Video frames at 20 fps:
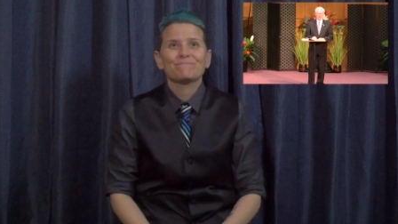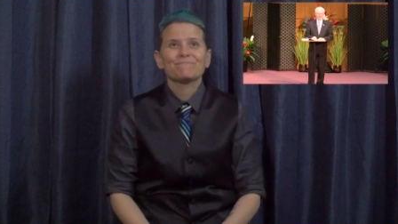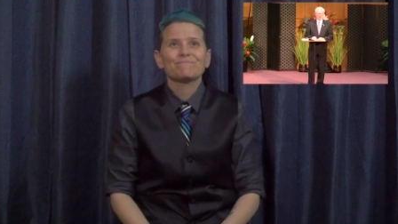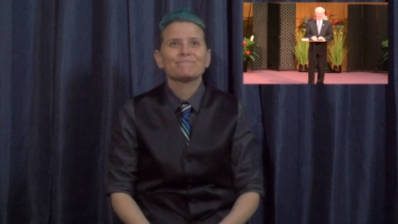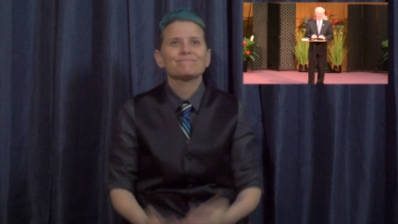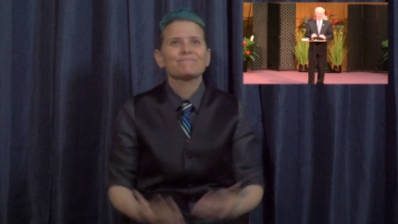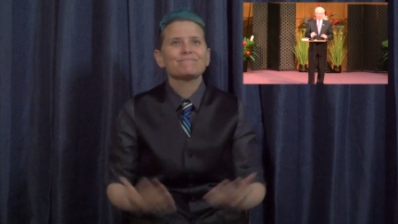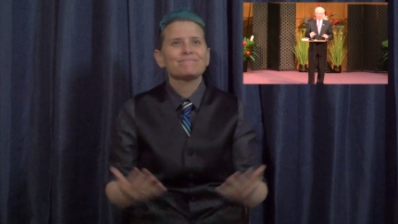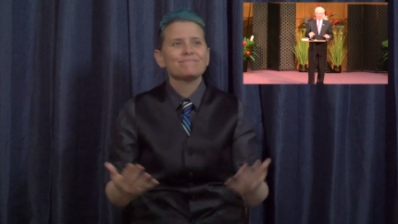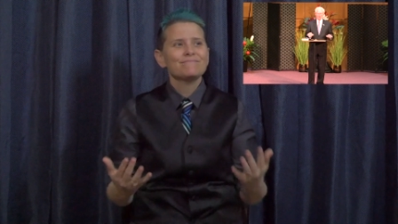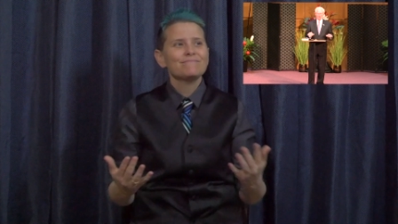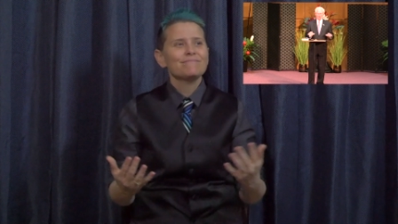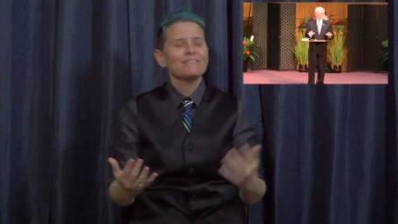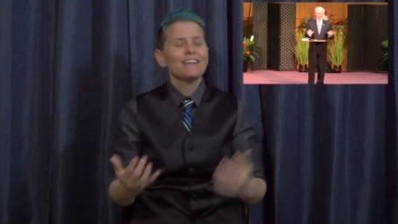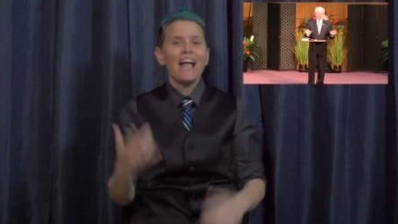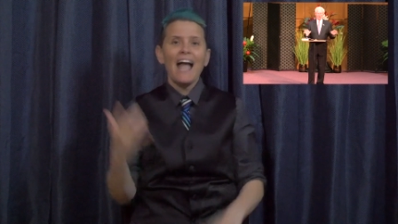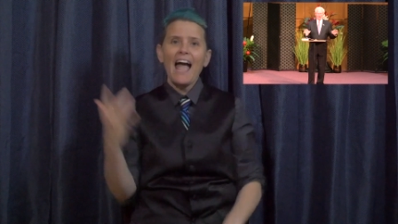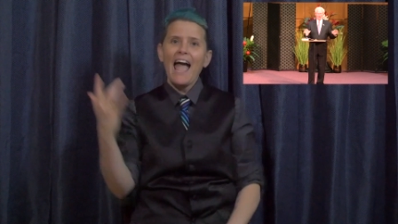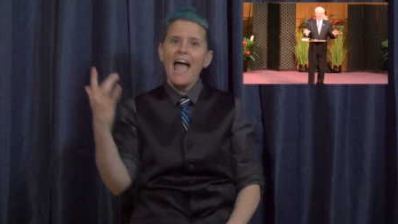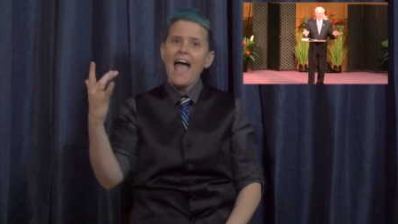social
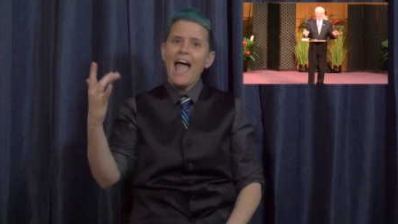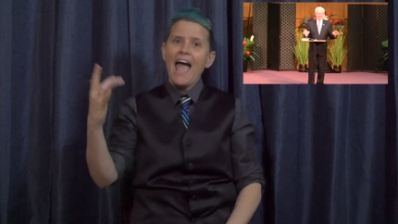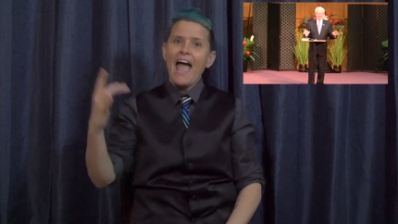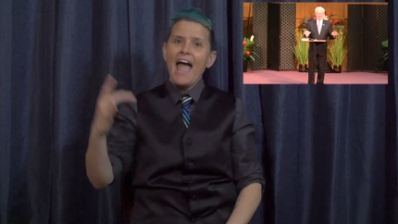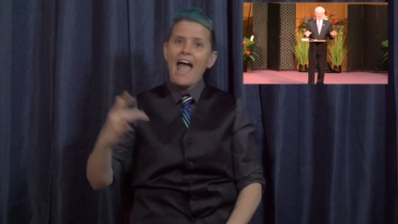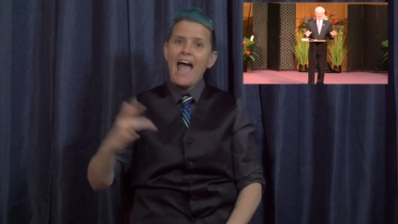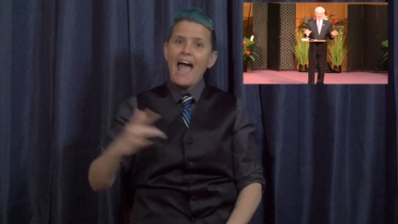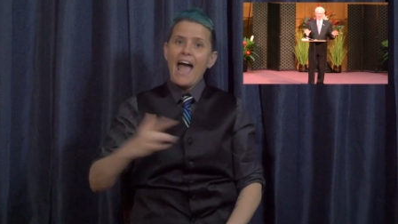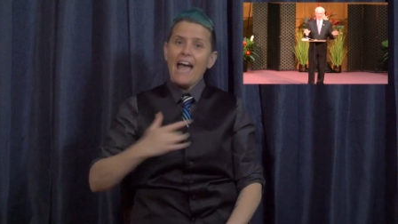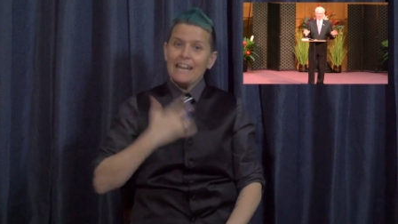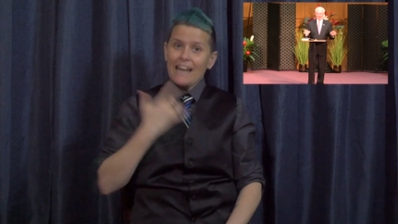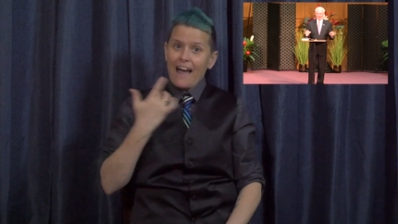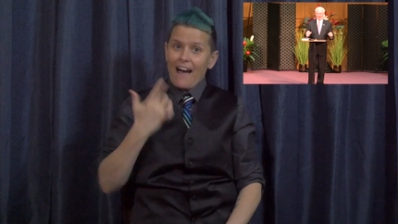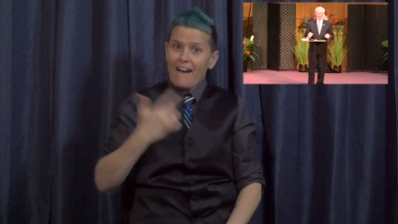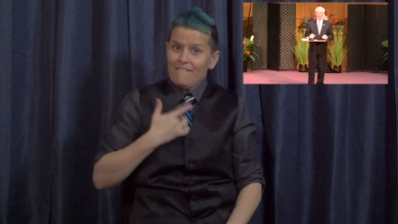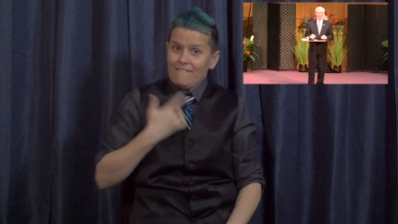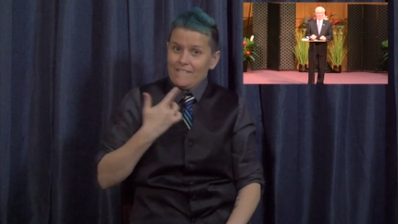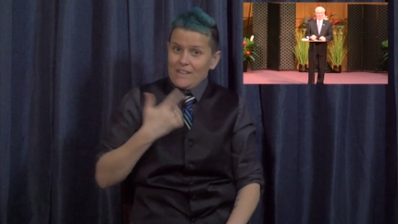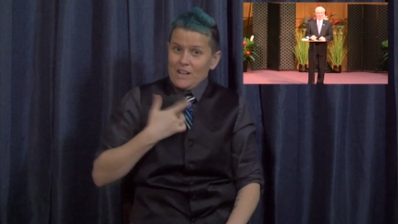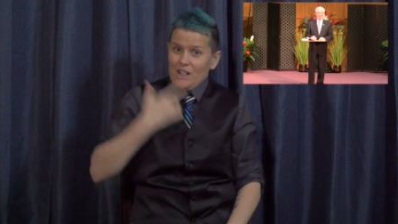distancing
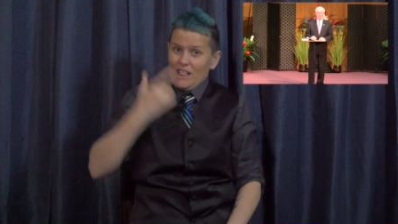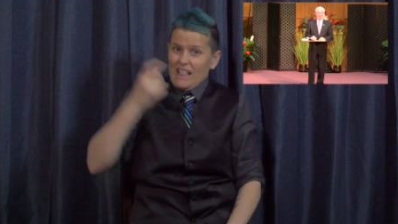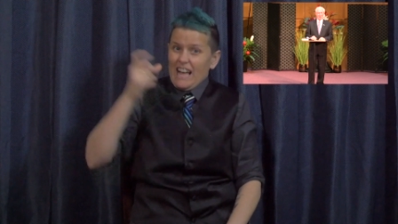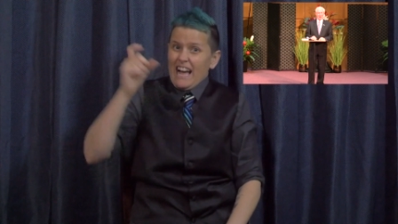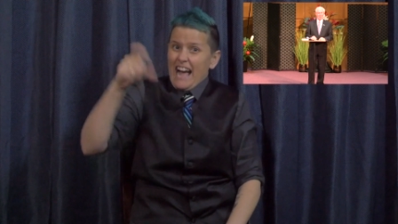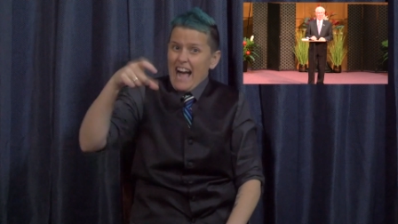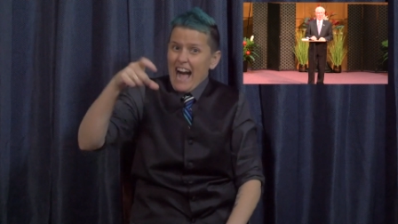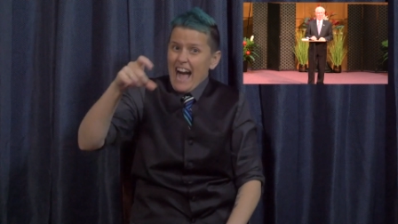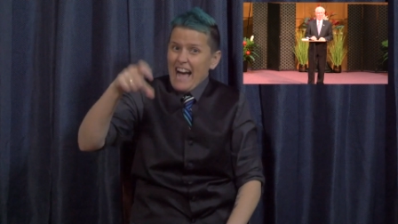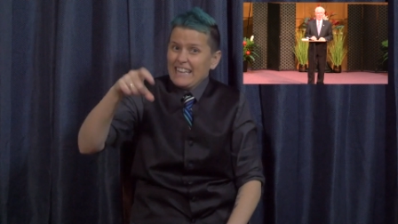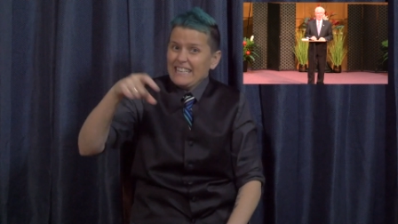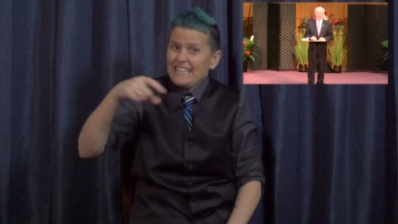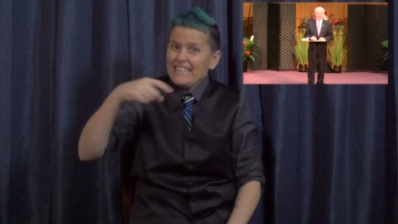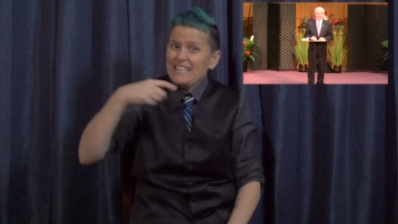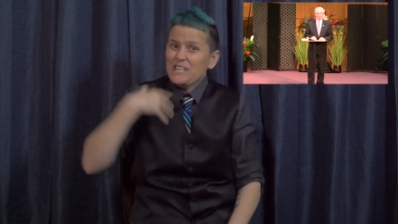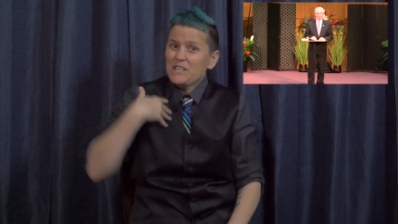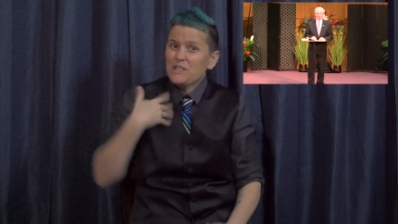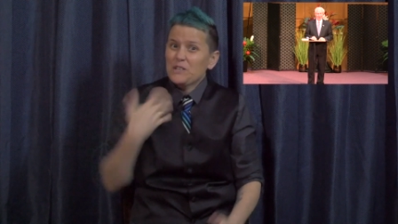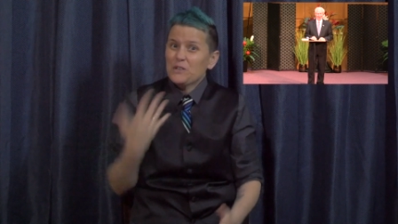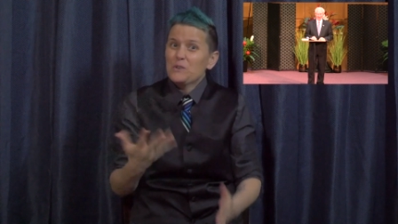from my
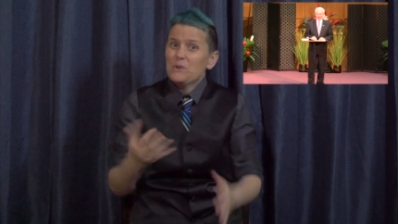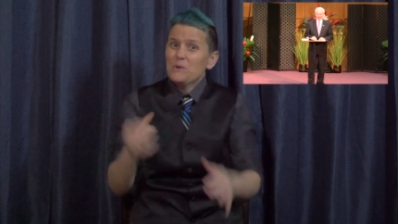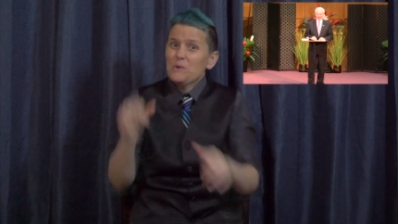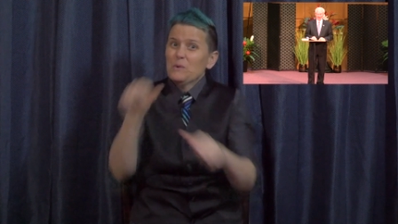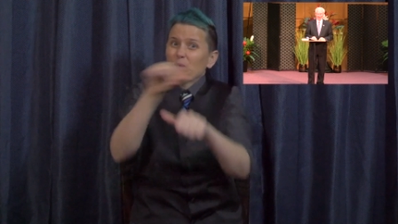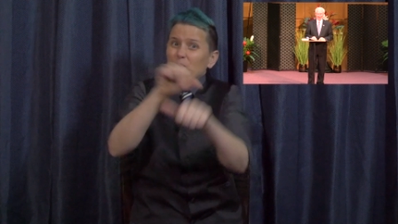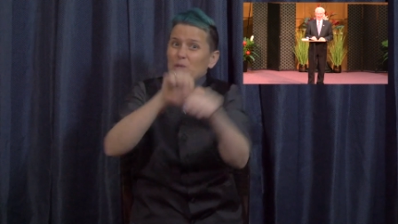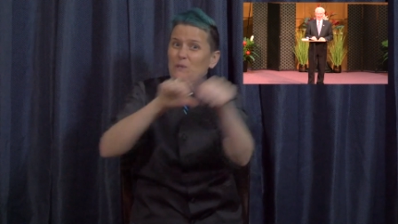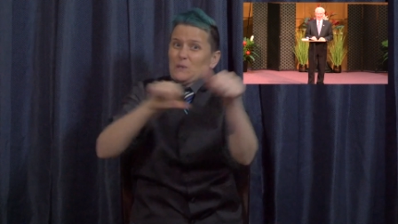refrigerator.